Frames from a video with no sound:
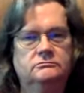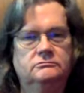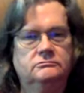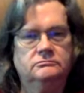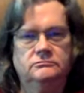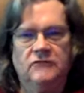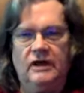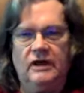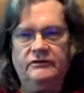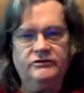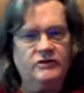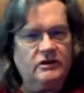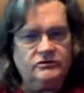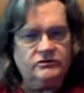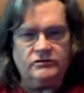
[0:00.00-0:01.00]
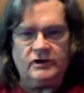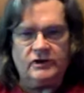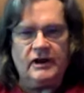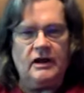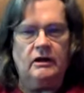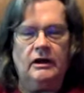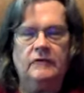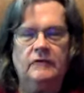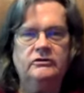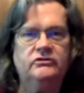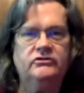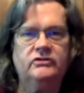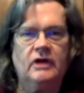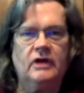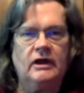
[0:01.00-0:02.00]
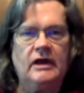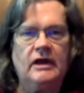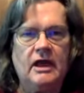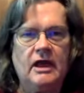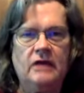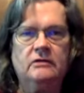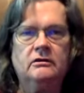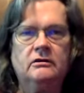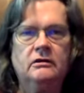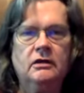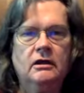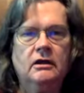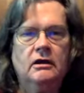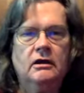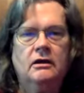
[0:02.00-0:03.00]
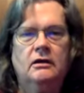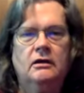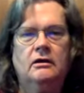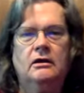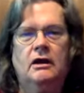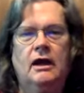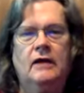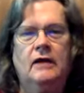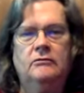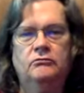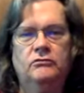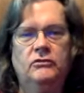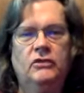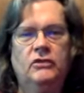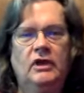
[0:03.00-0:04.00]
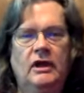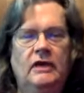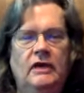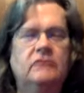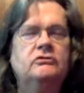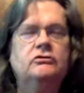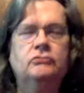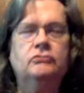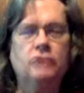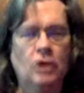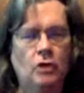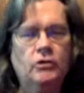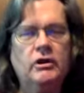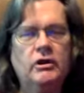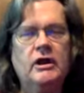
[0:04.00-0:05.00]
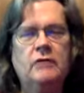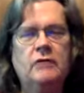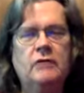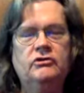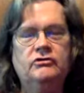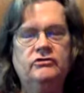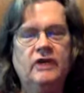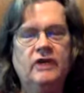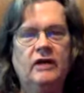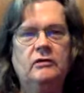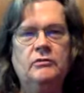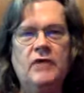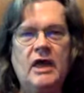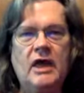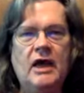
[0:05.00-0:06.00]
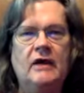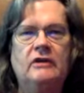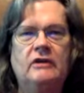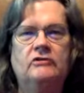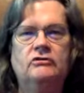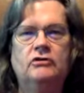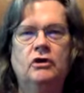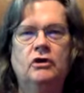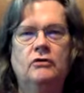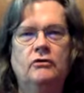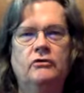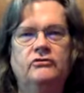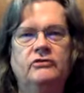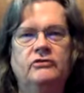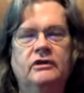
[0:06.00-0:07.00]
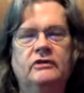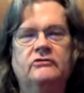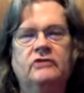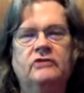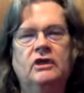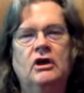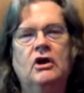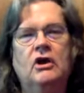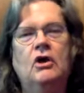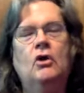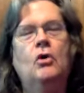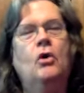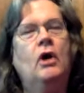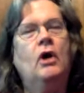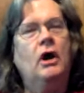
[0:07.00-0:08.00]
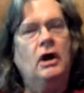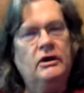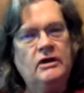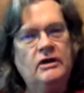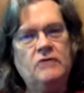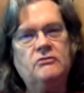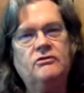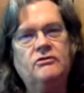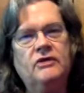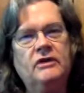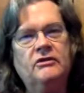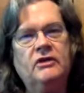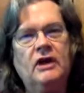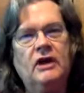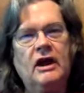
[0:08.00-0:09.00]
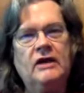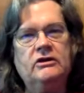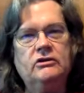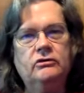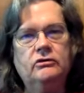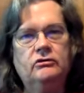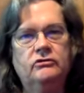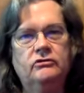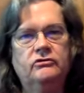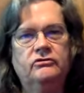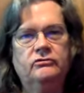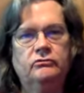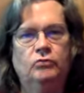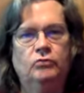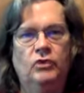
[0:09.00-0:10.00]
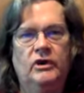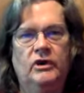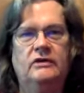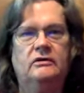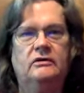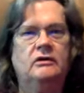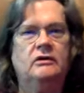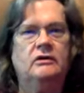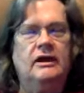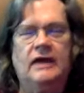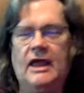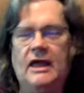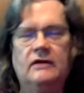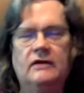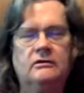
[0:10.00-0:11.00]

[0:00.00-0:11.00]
life sucks right now. I just I can't I and you go to him and you tell him that and you go those things Another thing that I use when I can't,